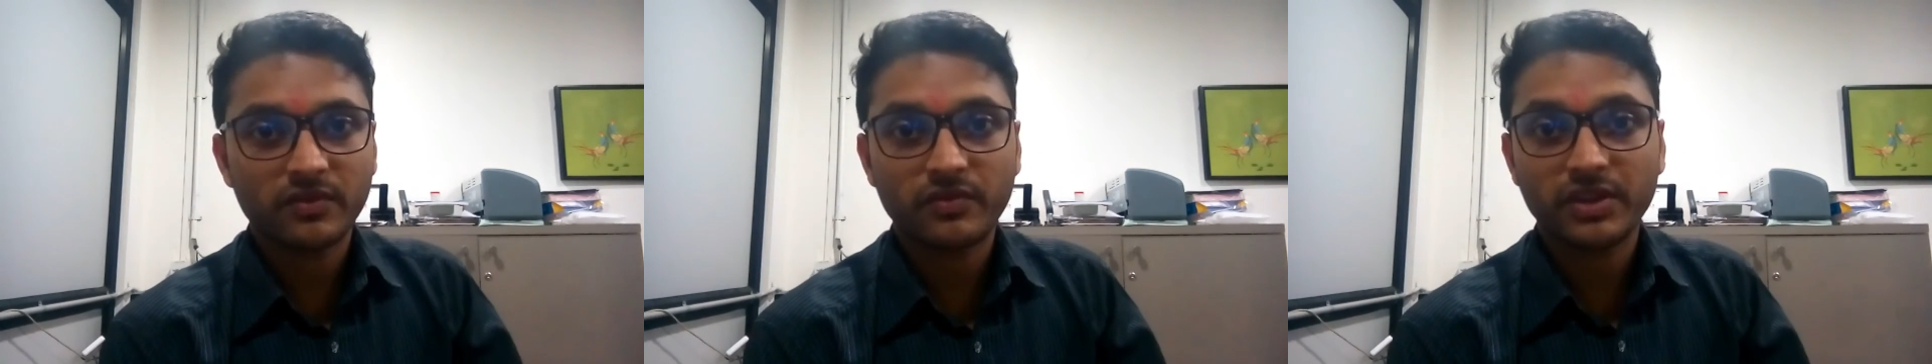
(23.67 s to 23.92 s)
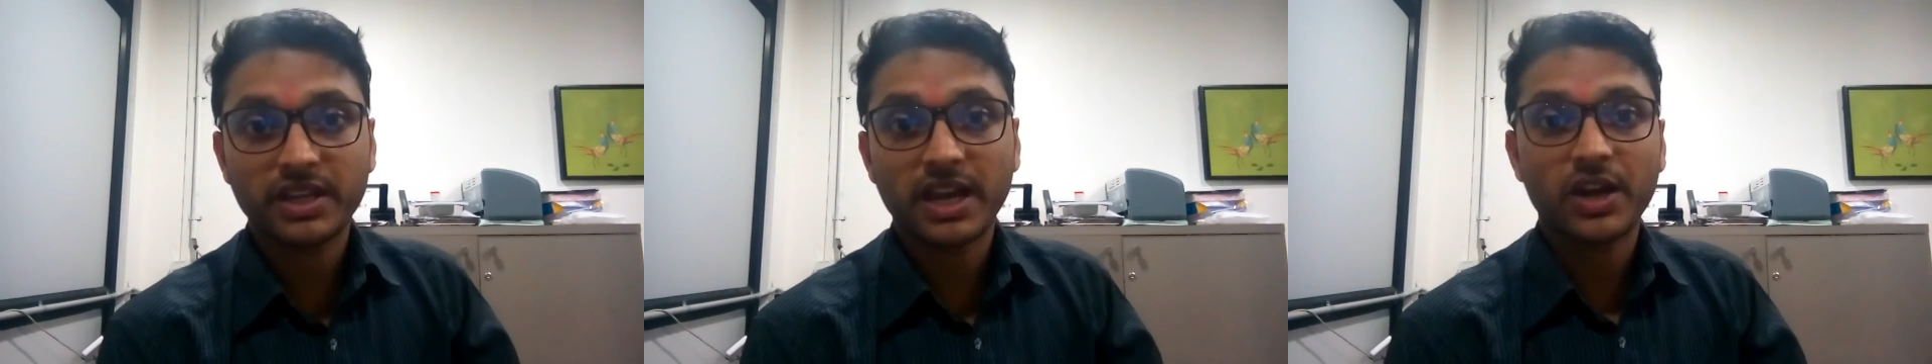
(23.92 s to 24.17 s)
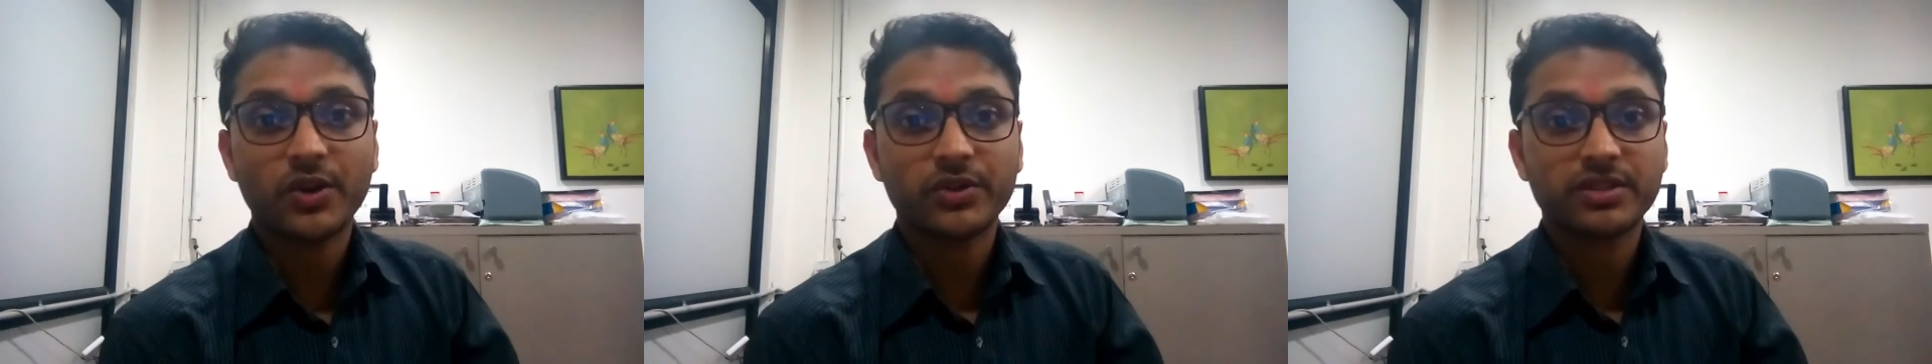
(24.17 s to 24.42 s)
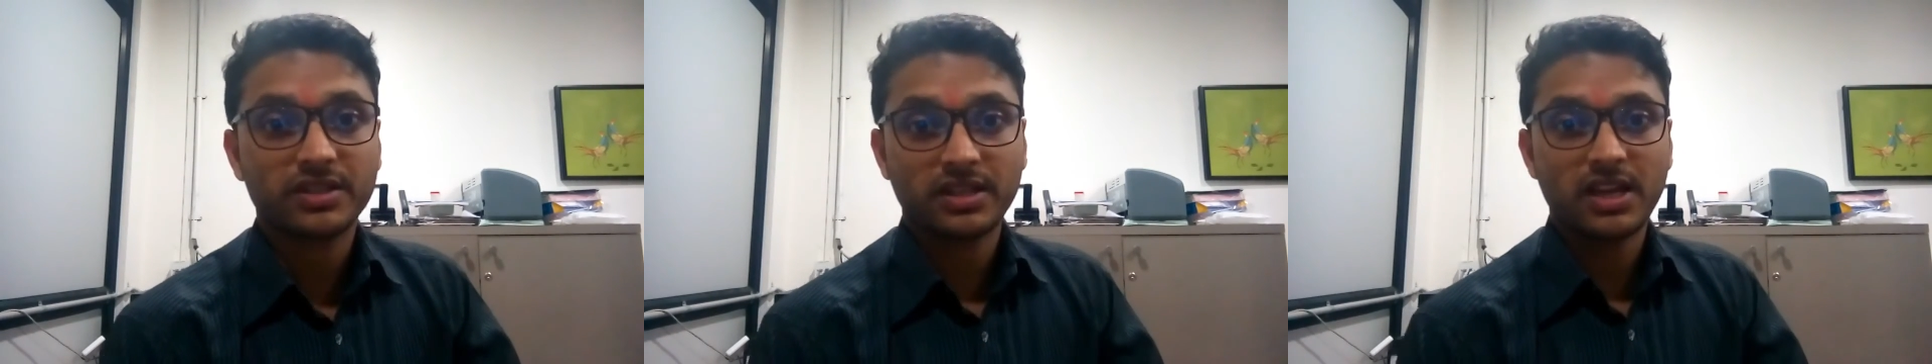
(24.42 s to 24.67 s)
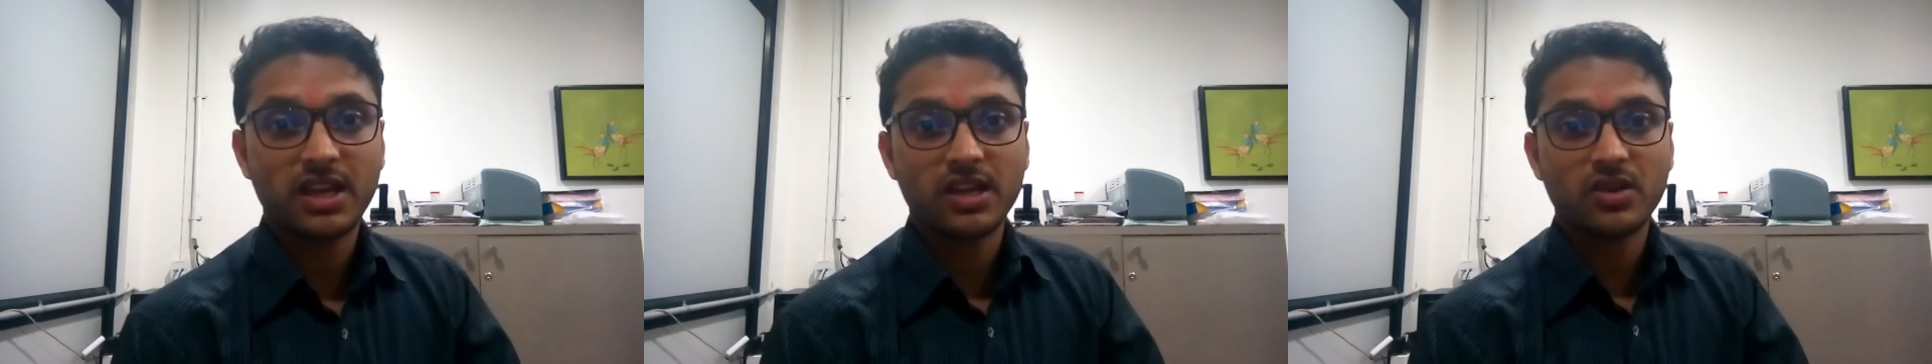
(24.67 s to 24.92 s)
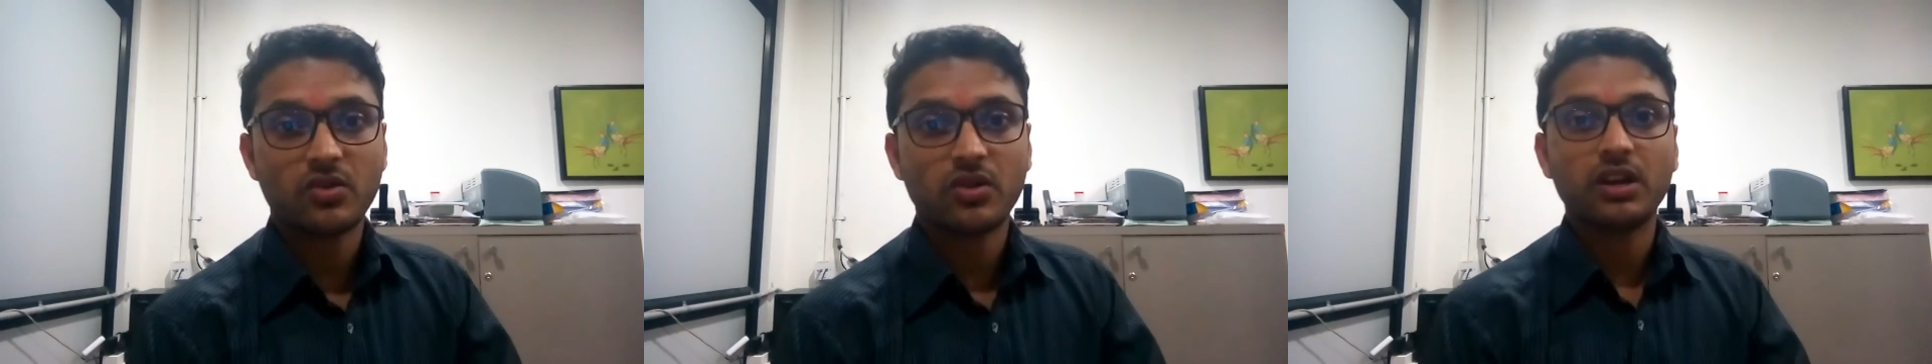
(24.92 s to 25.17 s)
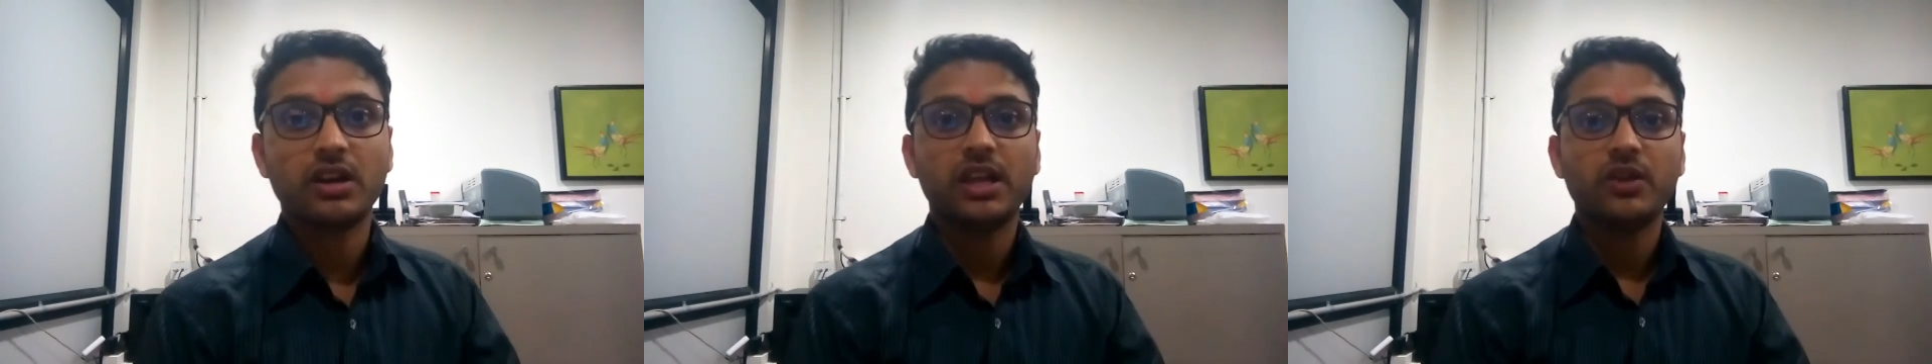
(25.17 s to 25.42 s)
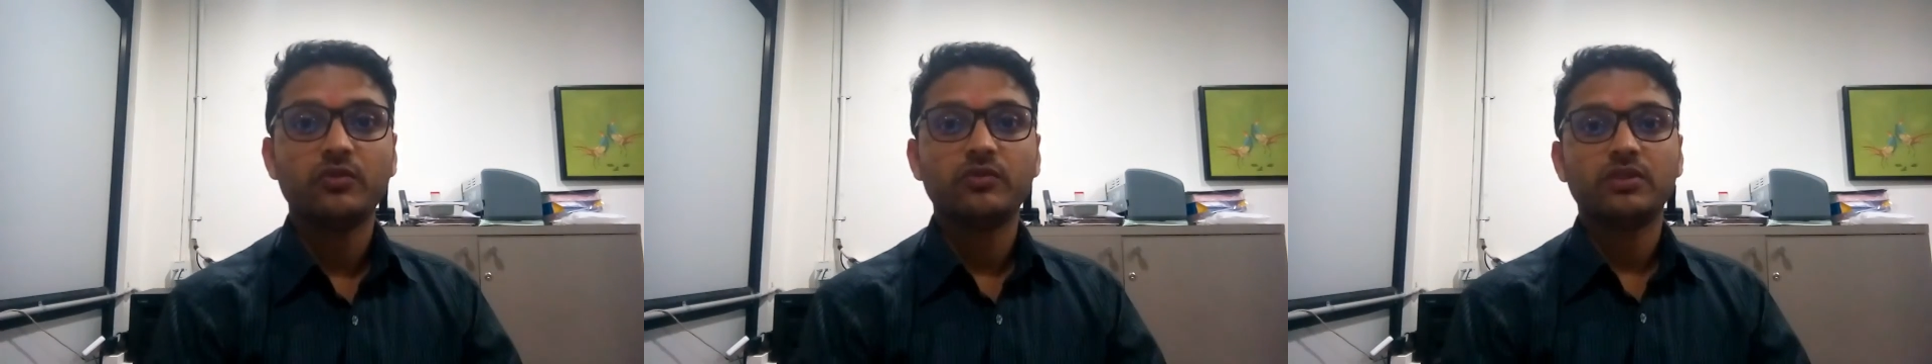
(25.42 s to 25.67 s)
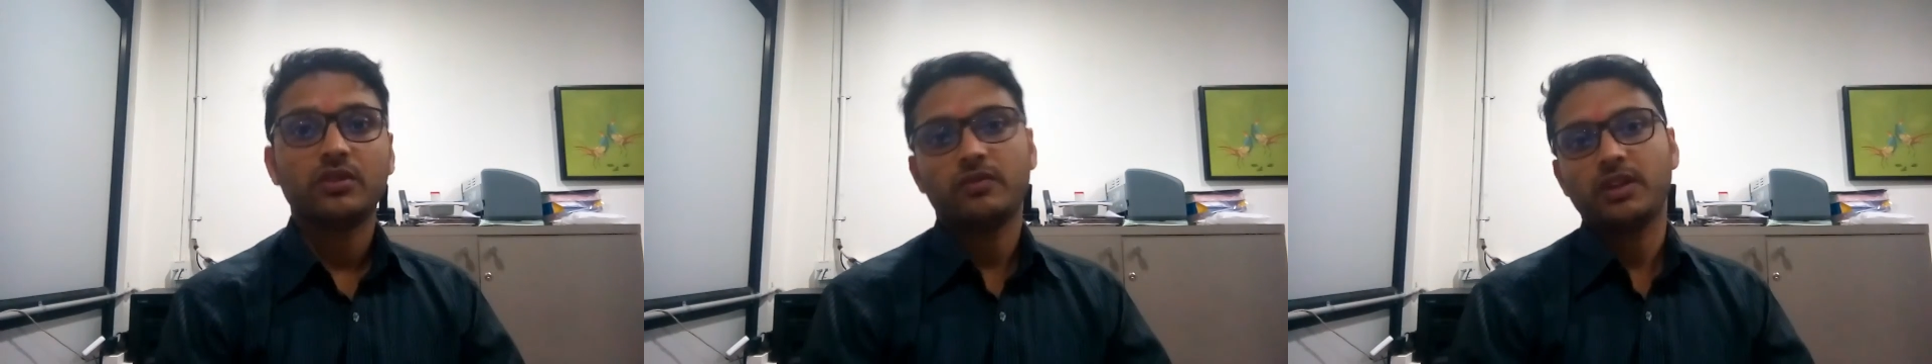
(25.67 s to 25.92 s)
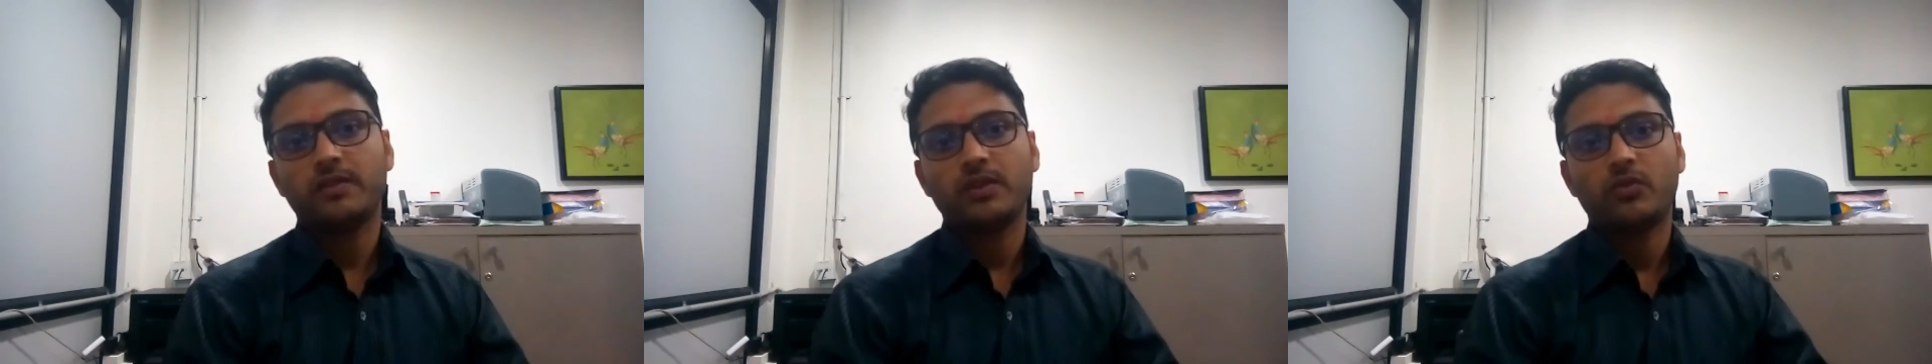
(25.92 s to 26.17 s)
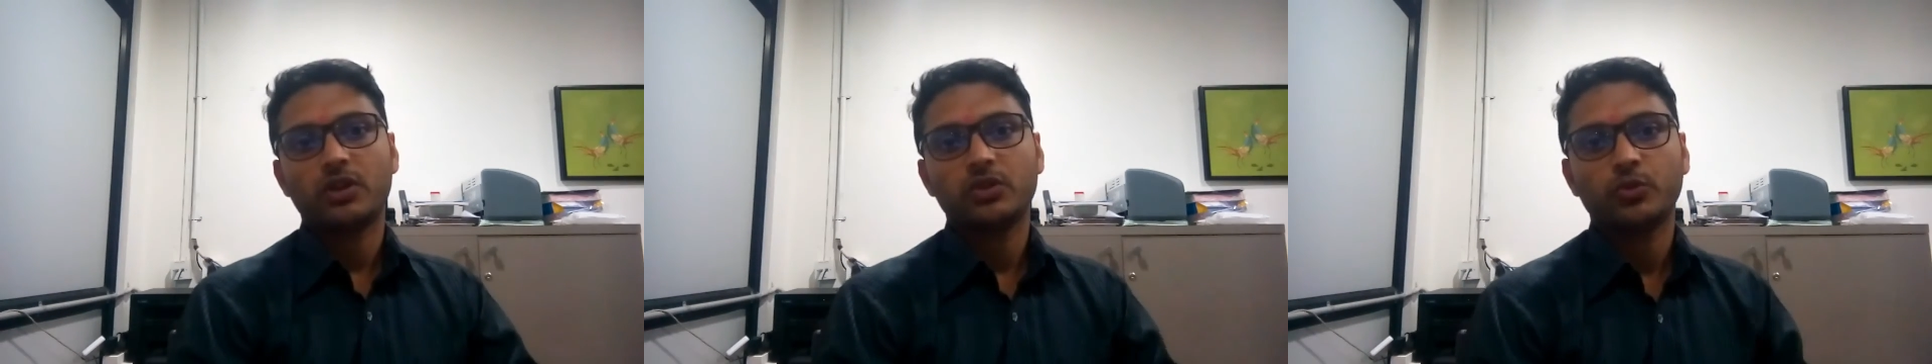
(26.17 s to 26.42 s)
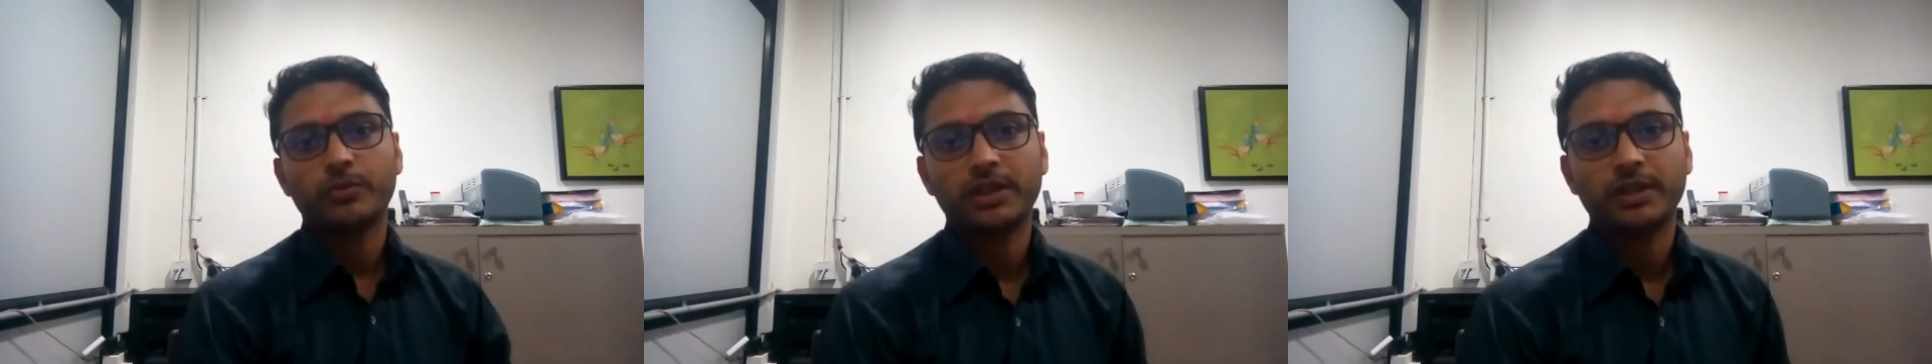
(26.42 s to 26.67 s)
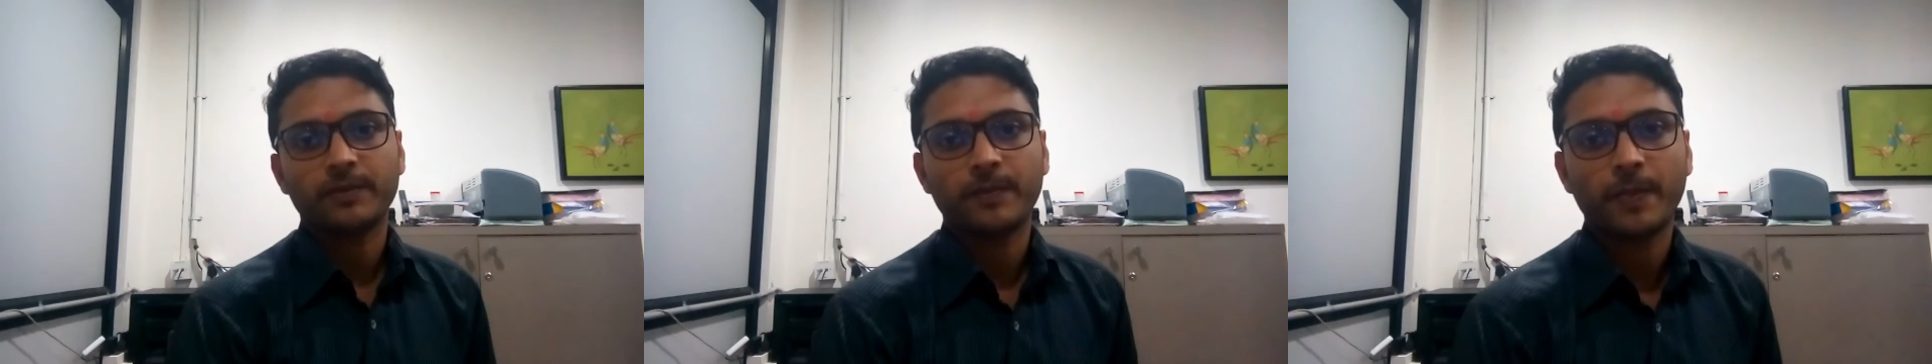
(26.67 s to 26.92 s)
We cannot stay or live the way we want to be.